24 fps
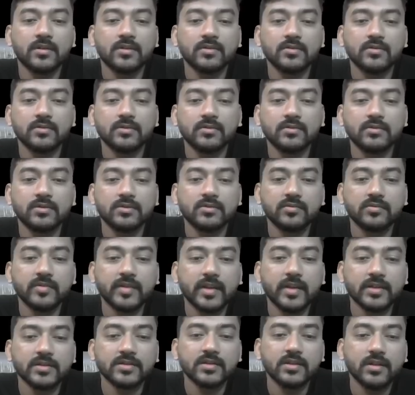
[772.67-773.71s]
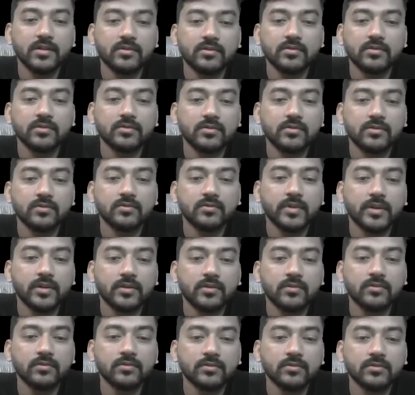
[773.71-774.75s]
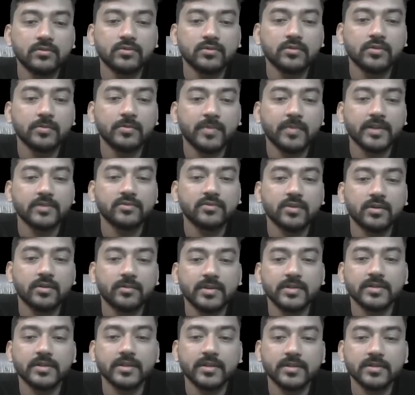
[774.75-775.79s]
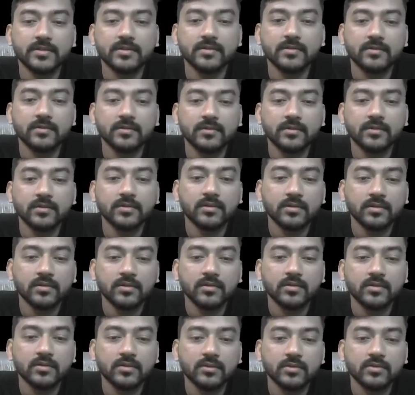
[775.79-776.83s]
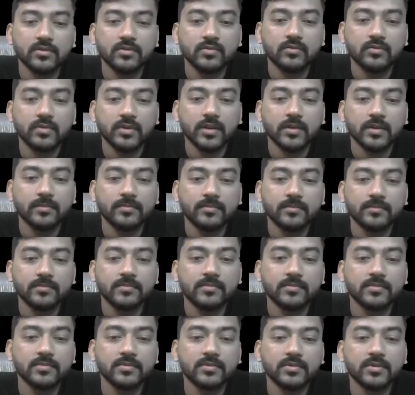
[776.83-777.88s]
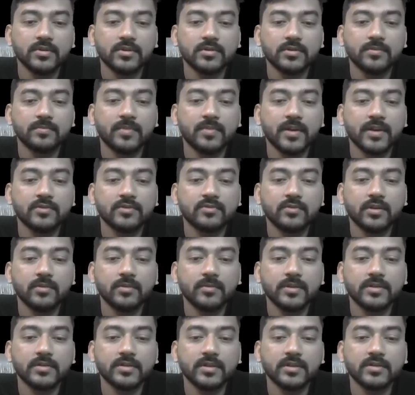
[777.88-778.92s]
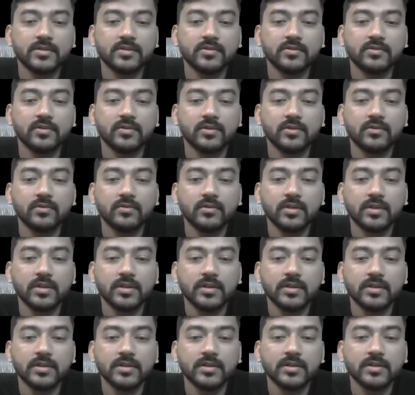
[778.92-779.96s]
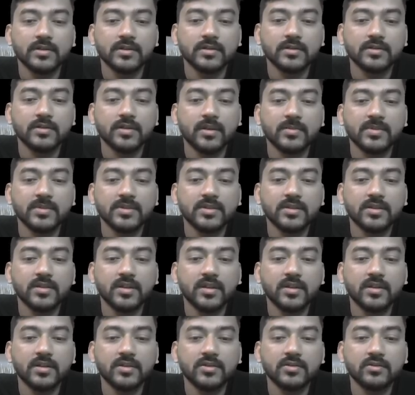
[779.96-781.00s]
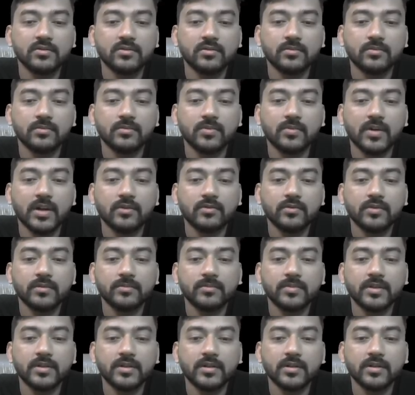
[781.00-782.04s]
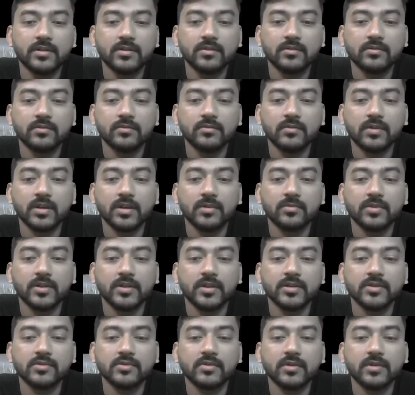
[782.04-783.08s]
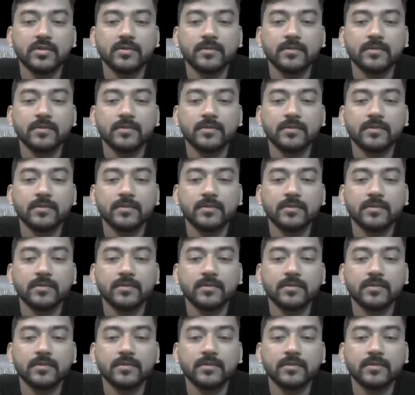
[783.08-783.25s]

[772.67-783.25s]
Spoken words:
So this will cancel out, 2 and 2, so it will be pi square by 6. So we have pi square by 6 is equal to summation n is equal to 1 to infinity 1 upon n square.